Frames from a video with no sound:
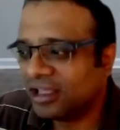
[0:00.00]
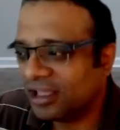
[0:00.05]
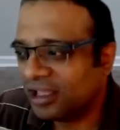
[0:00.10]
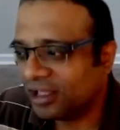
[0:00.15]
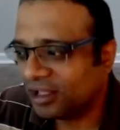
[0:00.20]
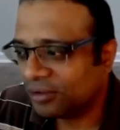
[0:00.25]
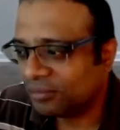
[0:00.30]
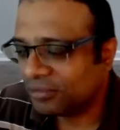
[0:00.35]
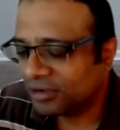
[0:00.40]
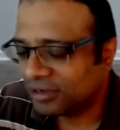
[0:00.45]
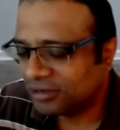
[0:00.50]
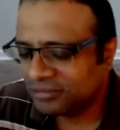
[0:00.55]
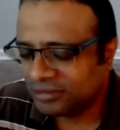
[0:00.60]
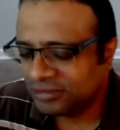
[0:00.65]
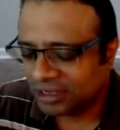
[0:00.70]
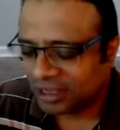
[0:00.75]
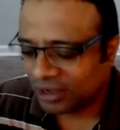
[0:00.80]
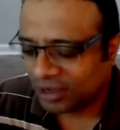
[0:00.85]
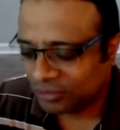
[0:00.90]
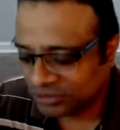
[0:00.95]
I
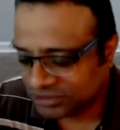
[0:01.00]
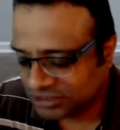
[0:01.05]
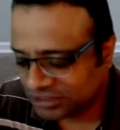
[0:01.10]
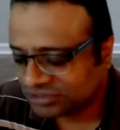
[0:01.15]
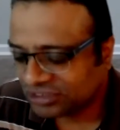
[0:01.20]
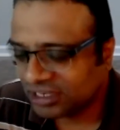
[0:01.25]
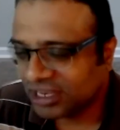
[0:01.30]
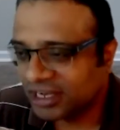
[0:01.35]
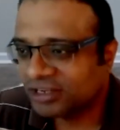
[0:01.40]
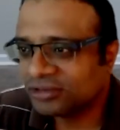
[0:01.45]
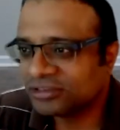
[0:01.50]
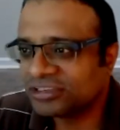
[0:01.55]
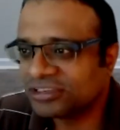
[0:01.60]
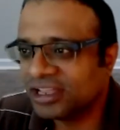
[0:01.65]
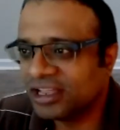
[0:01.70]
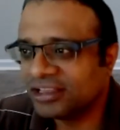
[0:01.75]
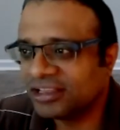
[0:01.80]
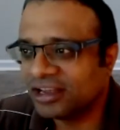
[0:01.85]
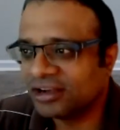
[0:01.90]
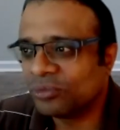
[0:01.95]
would just like to
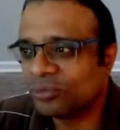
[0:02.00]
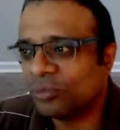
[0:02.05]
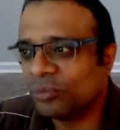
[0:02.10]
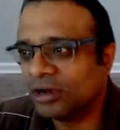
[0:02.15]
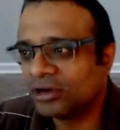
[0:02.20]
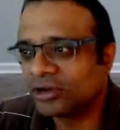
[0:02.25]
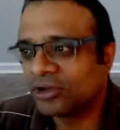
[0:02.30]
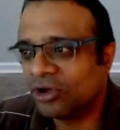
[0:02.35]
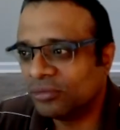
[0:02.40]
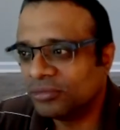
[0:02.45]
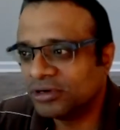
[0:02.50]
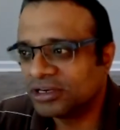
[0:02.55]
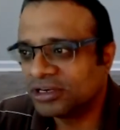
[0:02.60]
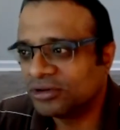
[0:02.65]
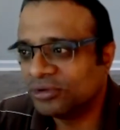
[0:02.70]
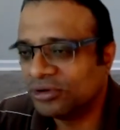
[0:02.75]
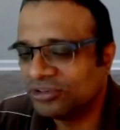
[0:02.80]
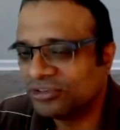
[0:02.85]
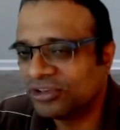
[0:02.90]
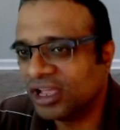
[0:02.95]
say that one
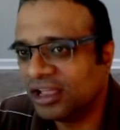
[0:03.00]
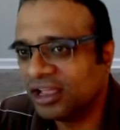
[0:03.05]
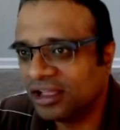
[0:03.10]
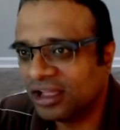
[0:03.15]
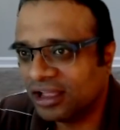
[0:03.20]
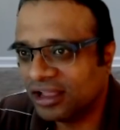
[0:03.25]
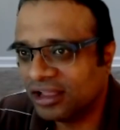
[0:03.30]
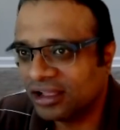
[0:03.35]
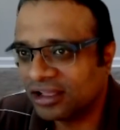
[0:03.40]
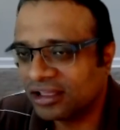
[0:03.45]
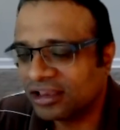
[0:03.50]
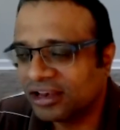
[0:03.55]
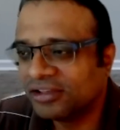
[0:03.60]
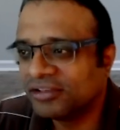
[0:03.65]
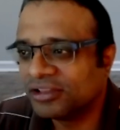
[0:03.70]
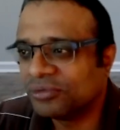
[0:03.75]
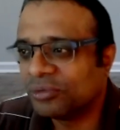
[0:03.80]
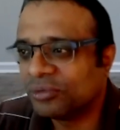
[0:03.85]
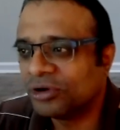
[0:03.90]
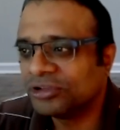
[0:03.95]
comment, Guruji. I agree
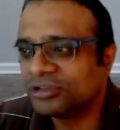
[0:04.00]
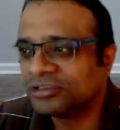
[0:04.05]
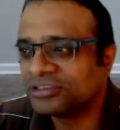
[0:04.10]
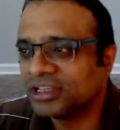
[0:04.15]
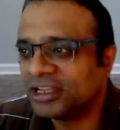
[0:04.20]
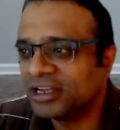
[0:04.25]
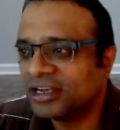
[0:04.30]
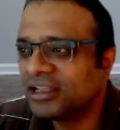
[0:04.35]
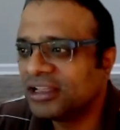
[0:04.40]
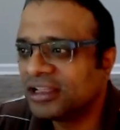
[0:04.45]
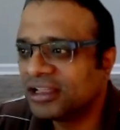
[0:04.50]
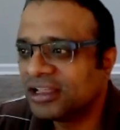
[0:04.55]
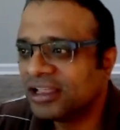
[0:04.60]
with what you said.